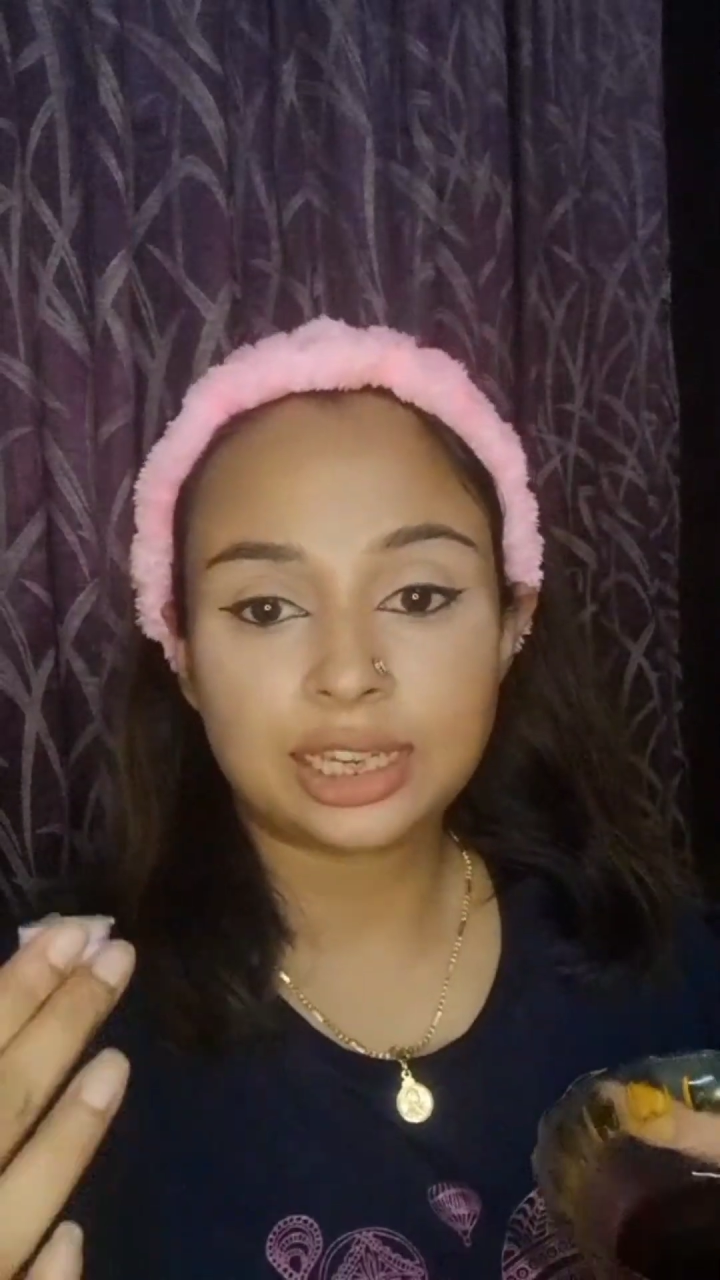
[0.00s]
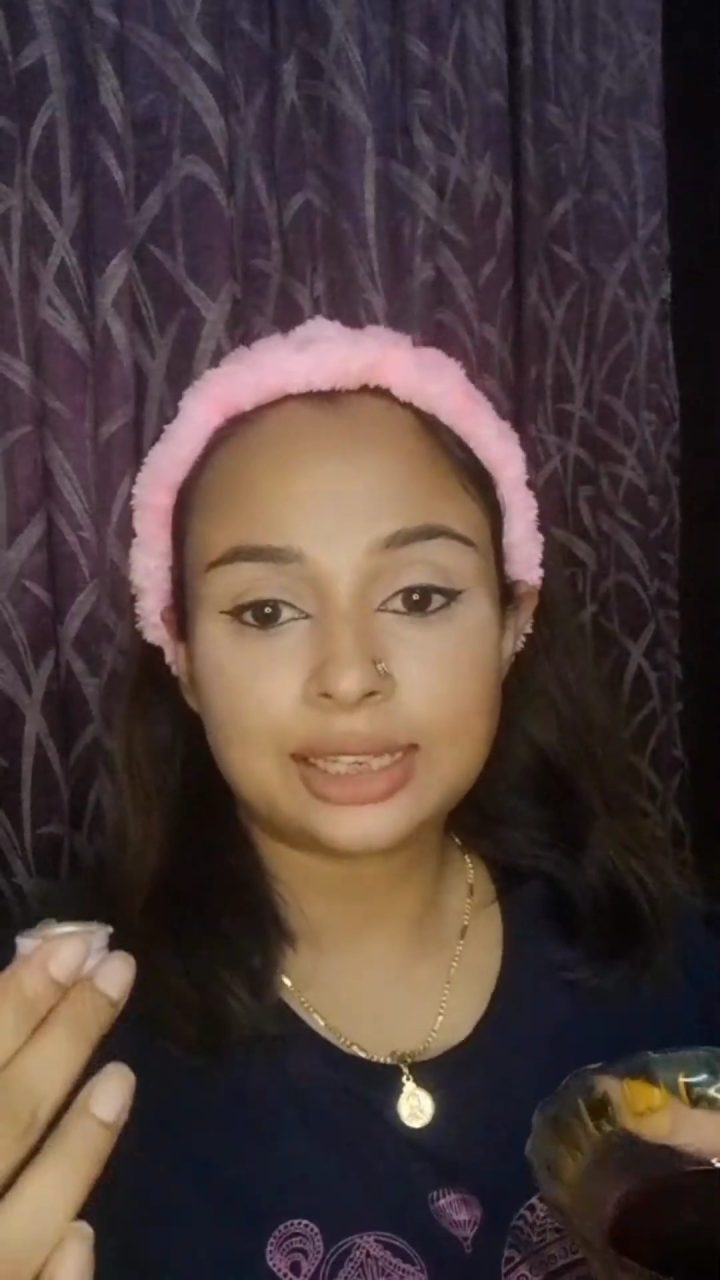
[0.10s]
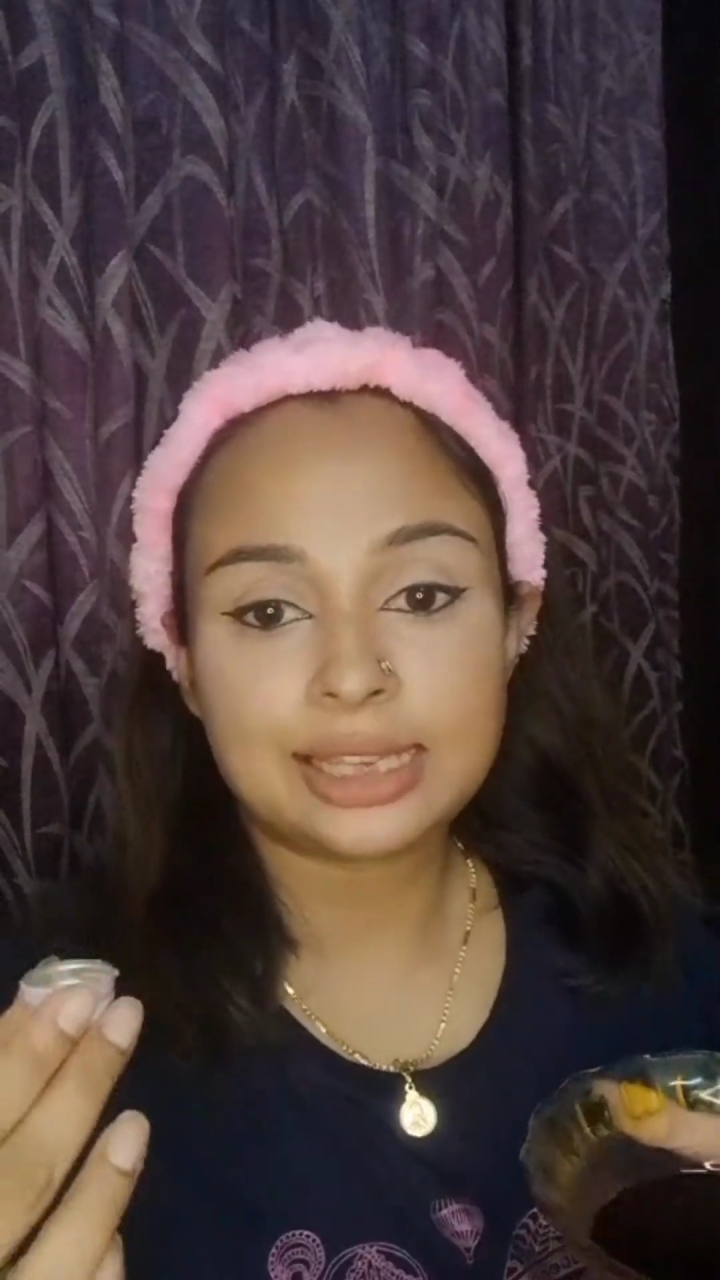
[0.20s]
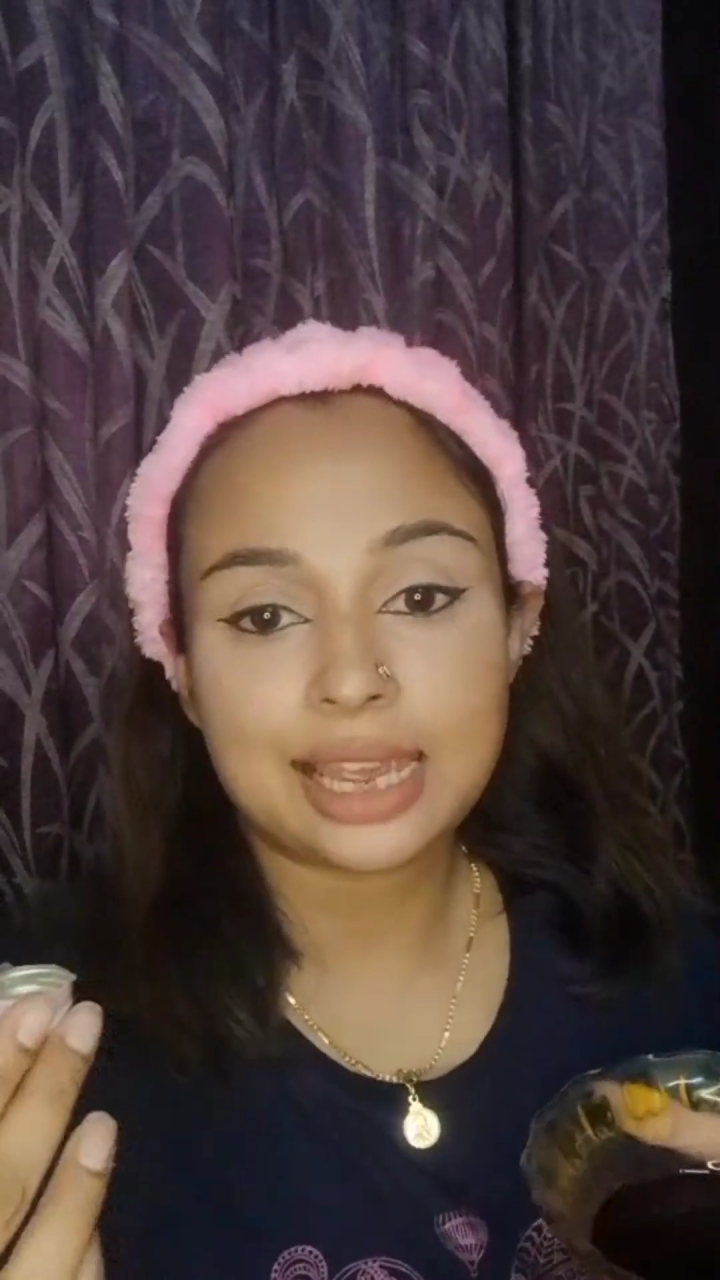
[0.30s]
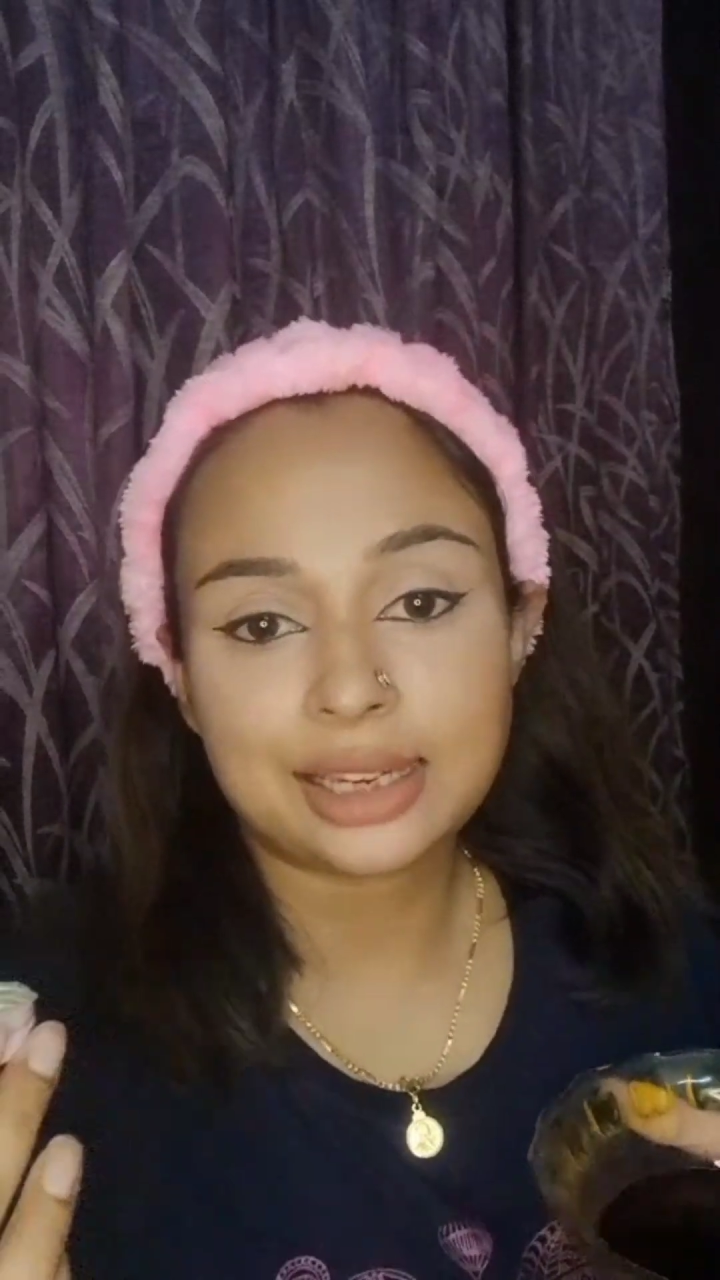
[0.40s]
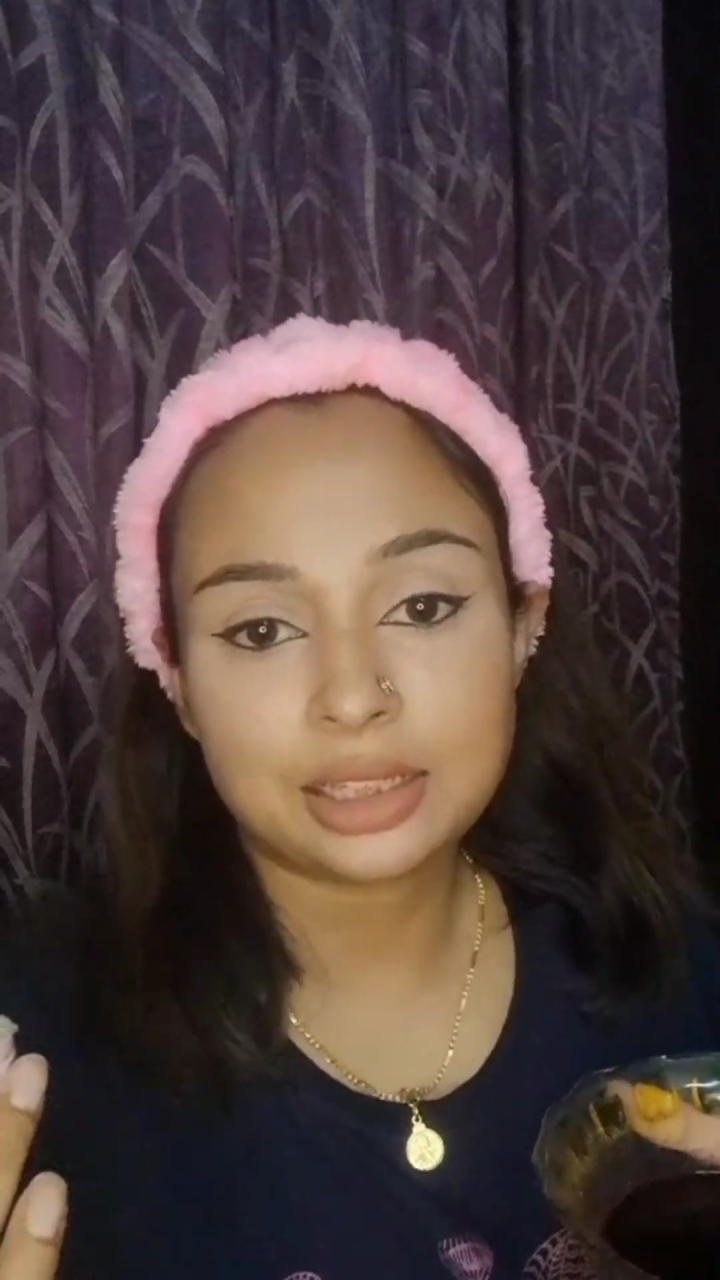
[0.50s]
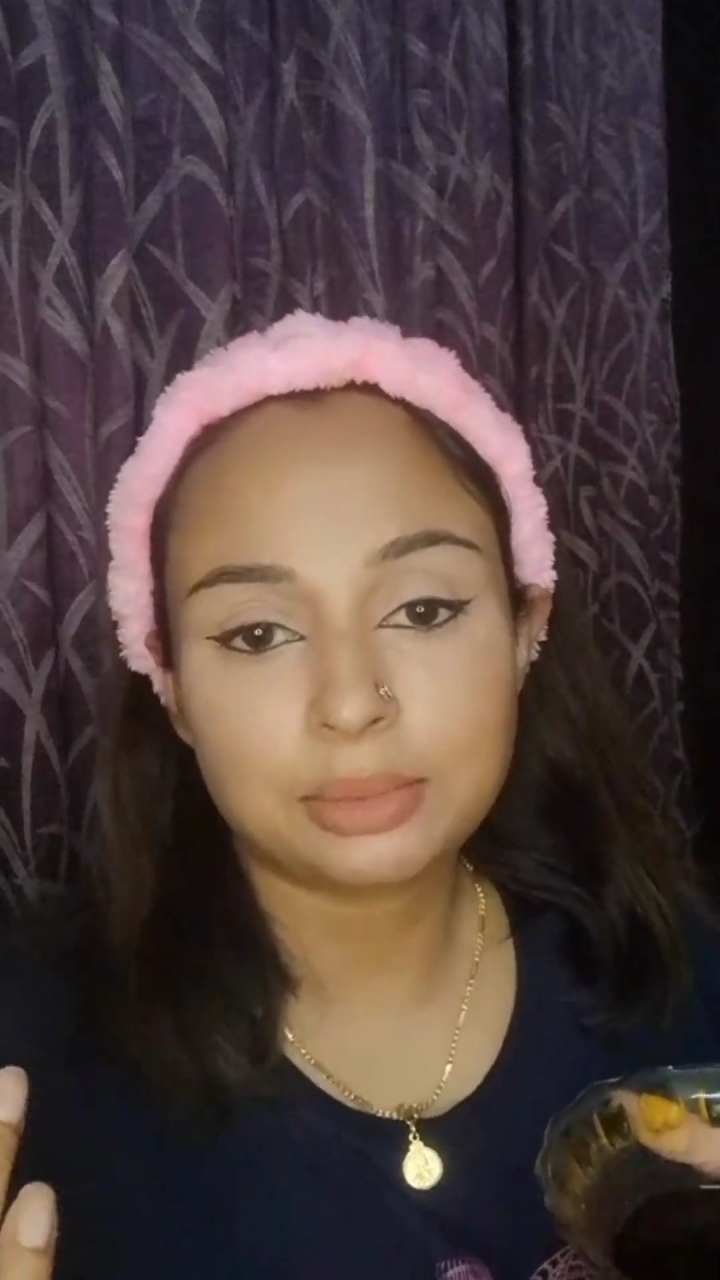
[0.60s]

exact